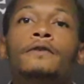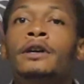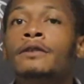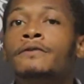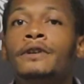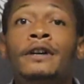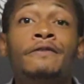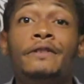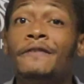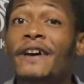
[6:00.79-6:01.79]

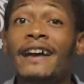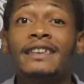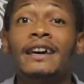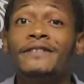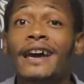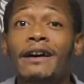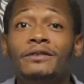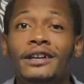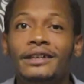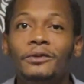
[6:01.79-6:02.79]
of the fact that I've got
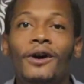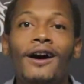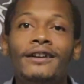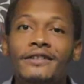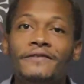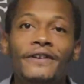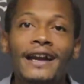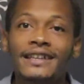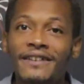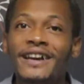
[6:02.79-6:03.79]
running water, the
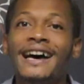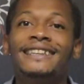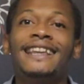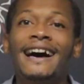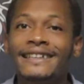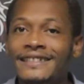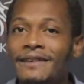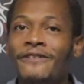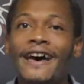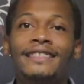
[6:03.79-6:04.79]
fact that I've got lights,
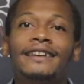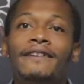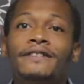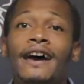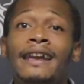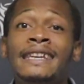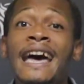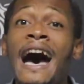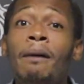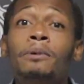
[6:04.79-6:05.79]
the fact that I've got
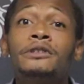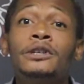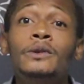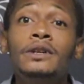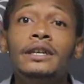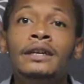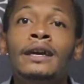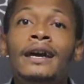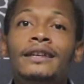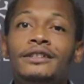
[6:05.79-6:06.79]
an
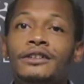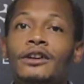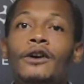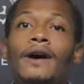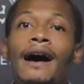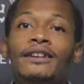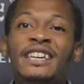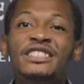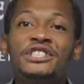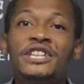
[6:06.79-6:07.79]
opportunity to go out
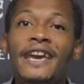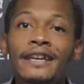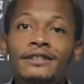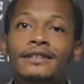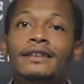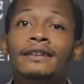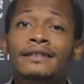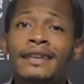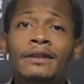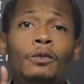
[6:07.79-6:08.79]
and change
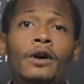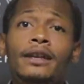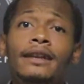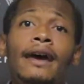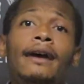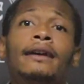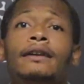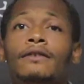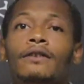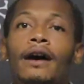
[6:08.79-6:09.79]
things in one
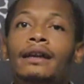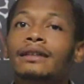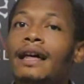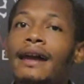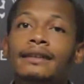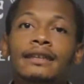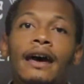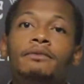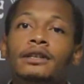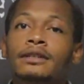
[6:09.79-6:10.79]
day, right? A lot of
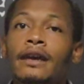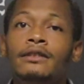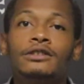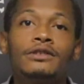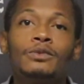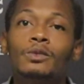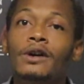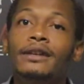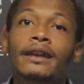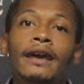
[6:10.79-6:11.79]
times it takes just
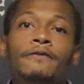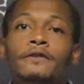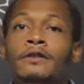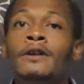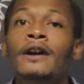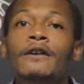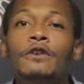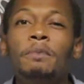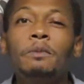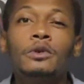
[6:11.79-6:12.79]
one day for
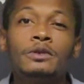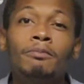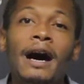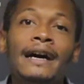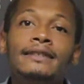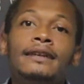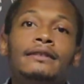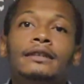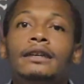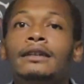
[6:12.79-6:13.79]
people's
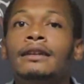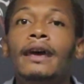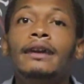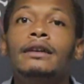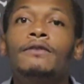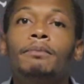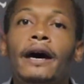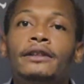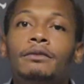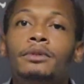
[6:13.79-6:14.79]
mindset to get negative
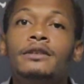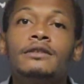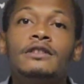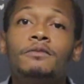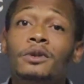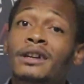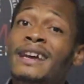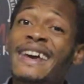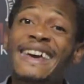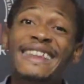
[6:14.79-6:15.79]
about the business,
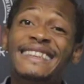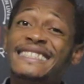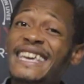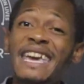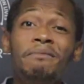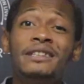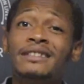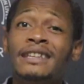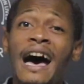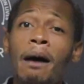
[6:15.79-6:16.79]
but
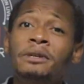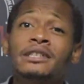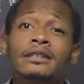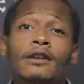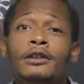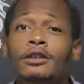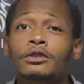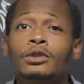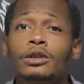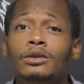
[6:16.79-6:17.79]
the opposite is
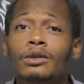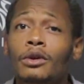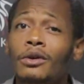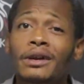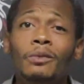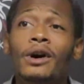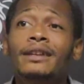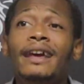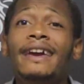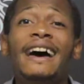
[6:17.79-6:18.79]
also true. In
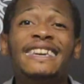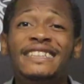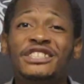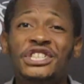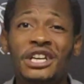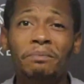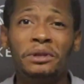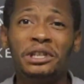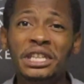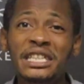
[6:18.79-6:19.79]
one day, I can
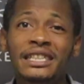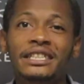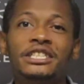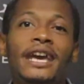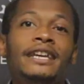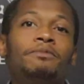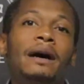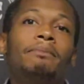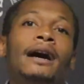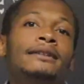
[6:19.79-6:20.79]
completely change
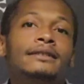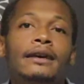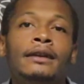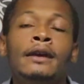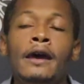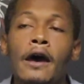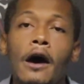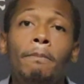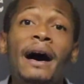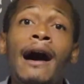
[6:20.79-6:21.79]
my mindset
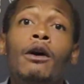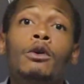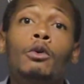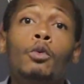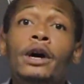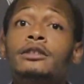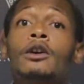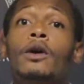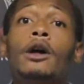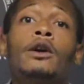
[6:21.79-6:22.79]
about what's
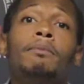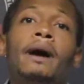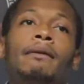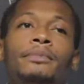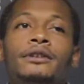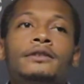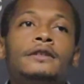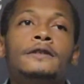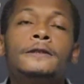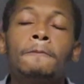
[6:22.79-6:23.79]
going on in my
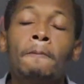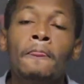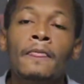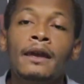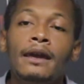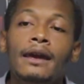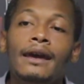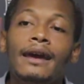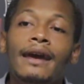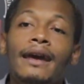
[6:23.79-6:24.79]
business.
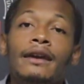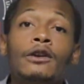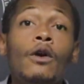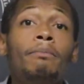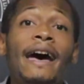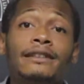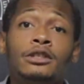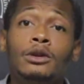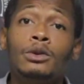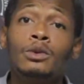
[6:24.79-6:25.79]
Getting back
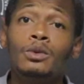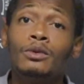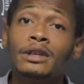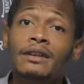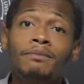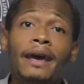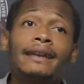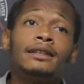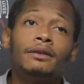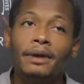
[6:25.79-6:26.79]
to
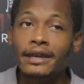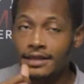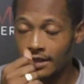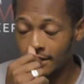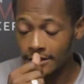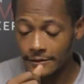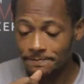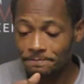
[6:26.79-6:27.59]
the basics,